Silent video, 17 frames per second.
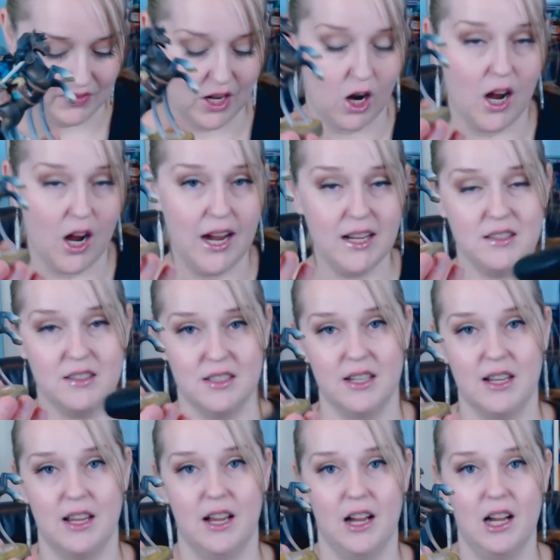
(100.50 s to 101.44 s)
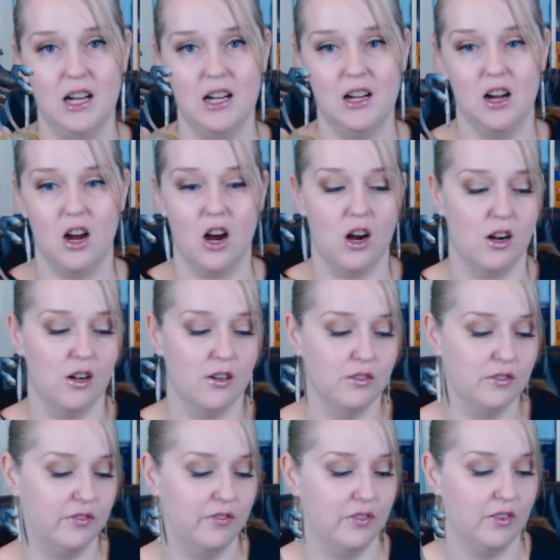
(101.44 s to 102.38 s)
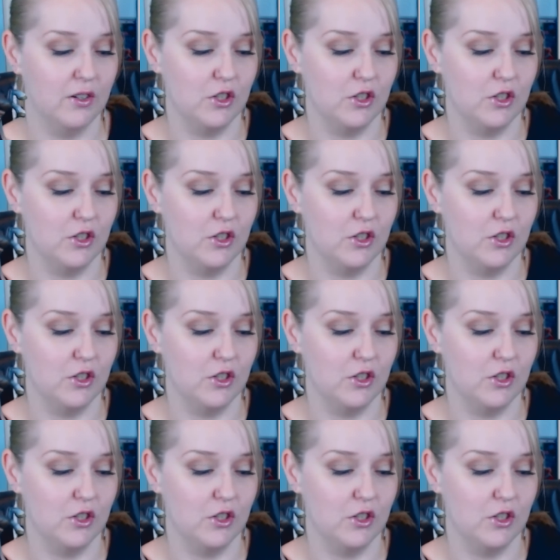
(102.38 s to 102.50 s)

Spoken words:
the idea of